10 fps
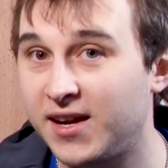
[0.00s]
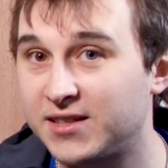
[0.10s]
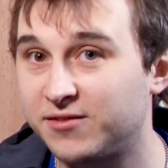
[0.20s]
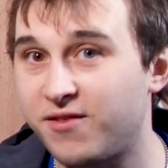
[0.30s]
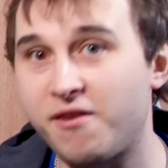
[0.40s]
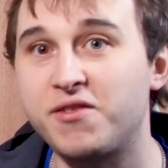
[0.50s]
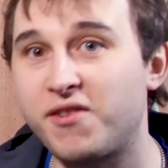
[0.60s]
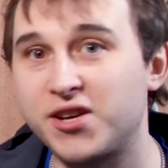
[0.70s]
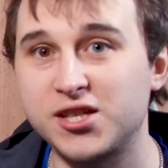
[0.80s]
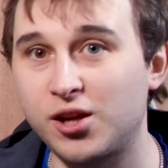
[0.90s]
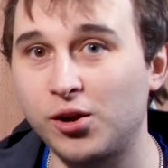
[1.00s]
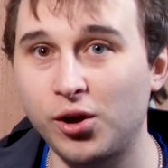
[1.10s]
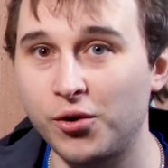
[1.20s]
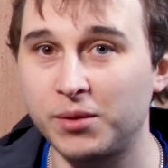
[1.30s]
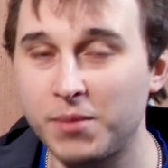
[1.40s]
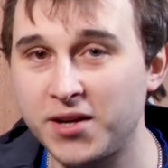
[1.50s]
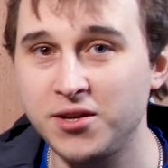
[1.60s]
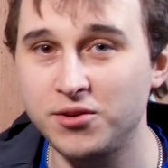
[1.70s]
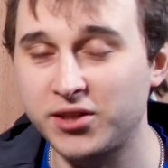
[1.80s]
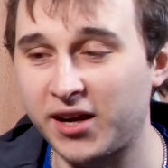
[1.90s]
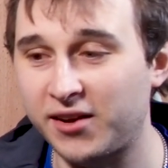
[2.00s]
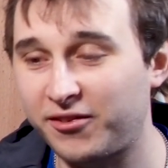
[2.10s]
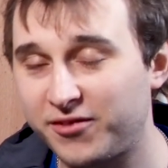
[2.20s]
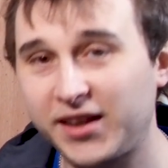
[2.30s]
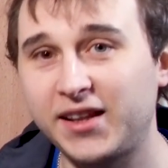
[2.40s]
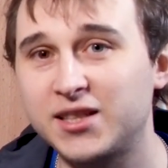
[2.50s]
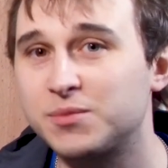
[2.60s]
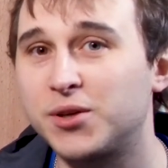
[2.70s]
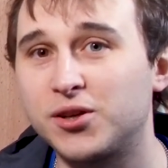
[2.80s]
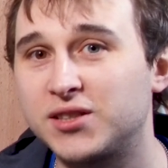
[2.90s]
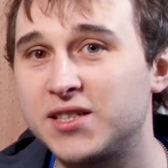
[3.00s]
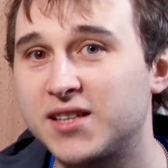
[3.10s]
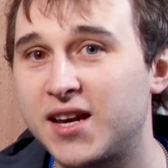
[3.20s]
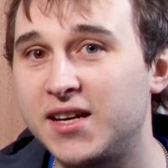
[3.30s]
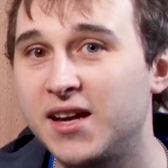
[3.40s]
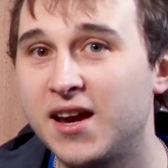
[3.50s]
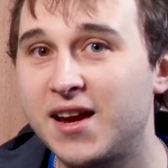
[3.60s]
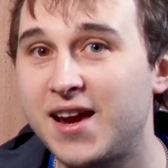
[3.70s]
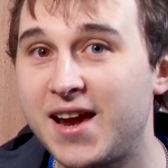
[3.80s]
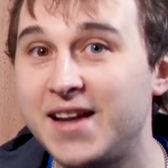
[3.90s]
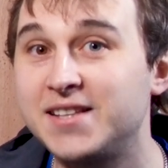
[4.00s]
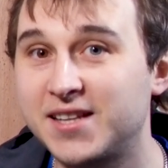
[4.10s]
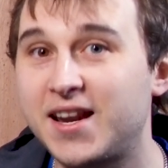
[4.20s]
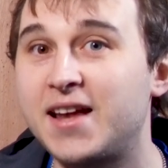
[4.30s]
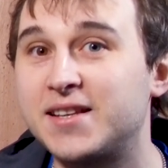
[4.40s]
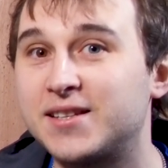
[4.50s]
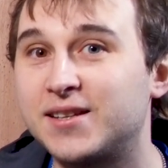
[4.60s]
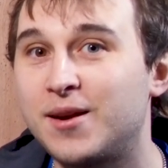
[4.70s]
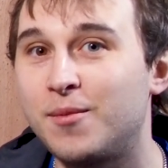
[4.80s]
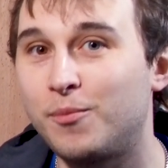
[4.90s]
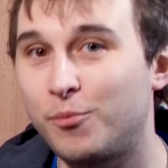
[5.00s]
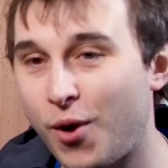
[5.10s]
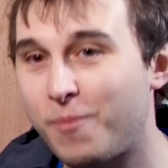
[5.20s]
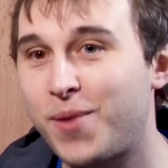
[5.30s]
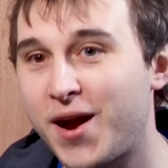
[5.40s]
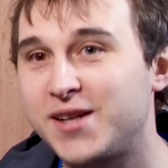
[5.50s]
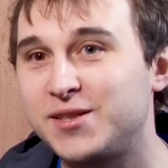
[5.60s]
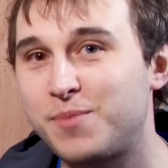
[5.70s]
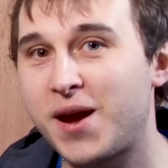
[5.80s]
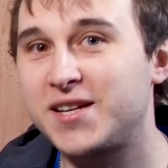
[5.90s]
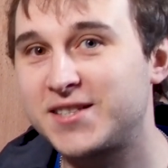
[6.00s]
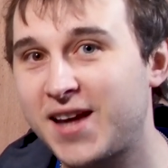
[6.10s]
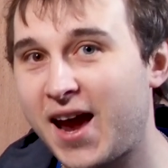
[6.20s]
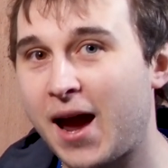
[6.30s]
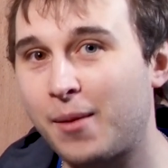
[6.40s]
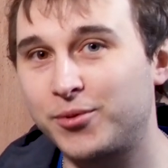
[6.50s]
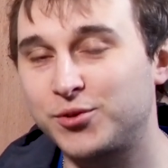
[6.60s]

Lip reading: It's very, very slow loading menus, and I think that's because it's a internet web page based app.